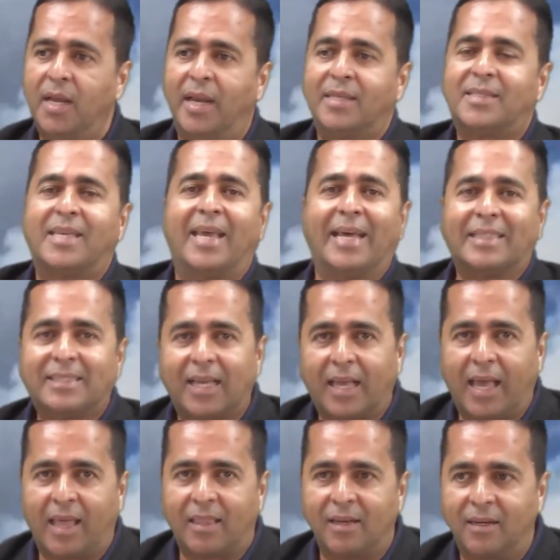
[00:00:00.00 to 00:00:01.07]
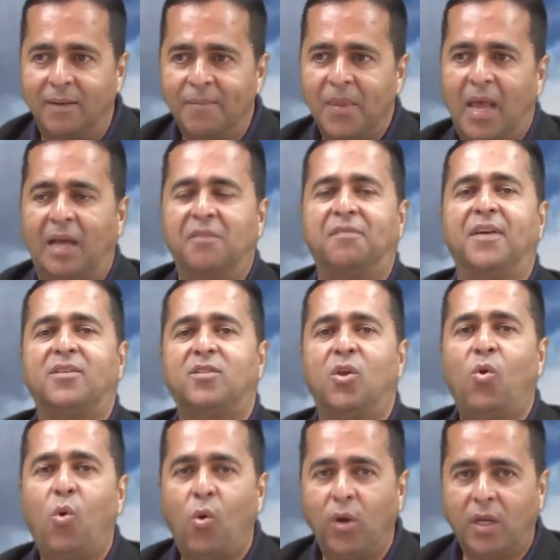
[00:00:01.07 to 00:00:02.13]
Let's get together and fix
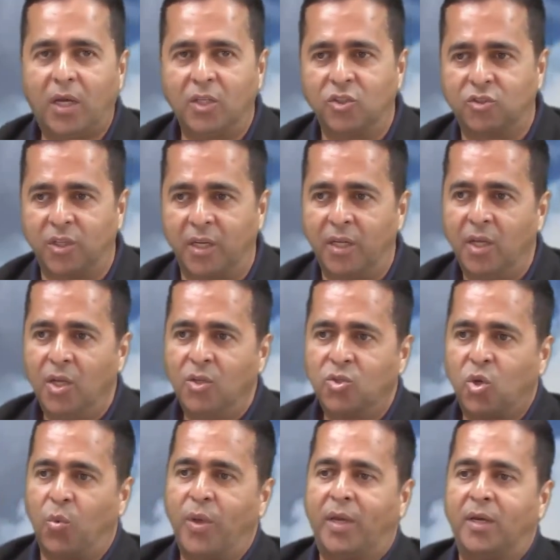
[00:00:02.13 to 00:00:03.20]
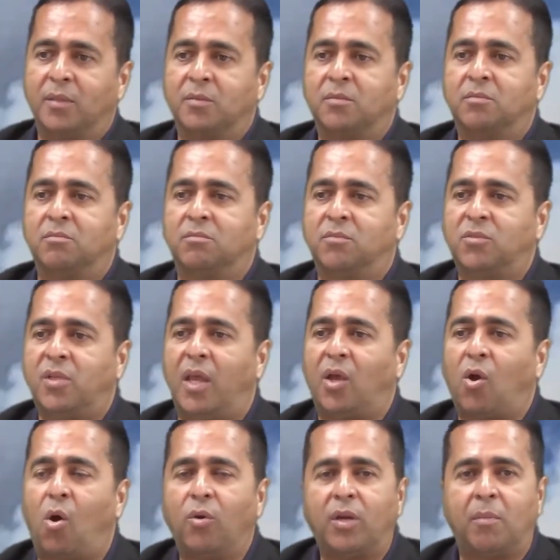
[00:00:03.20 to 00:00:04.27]
the whole country so we could
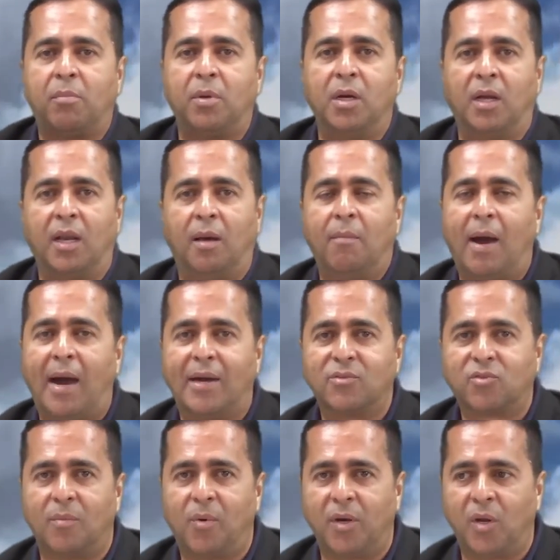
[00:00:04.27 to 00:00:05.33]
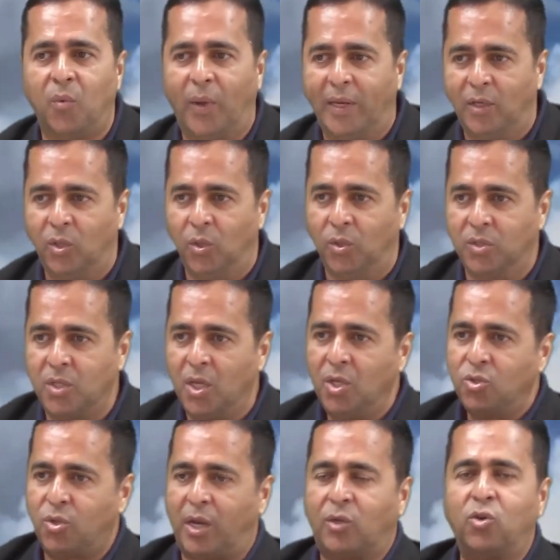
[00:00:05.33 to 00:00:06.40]
take out the burglar bars from on the windows
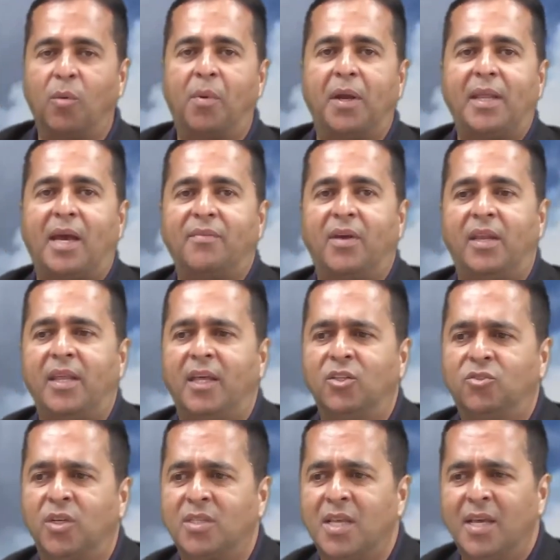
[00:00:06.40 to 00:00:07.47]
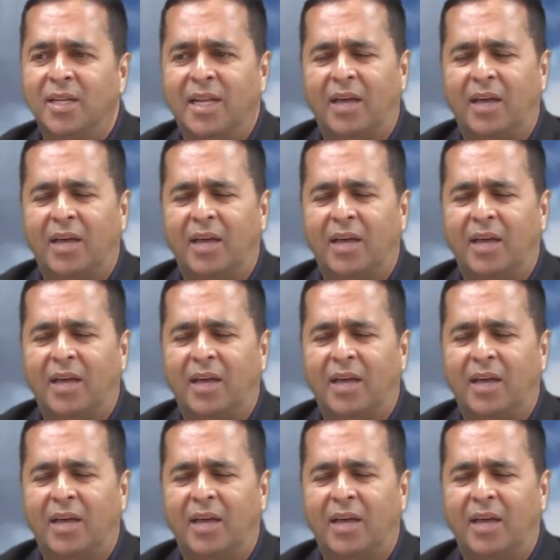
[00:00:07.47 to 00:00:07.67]
so that nobody have any interest.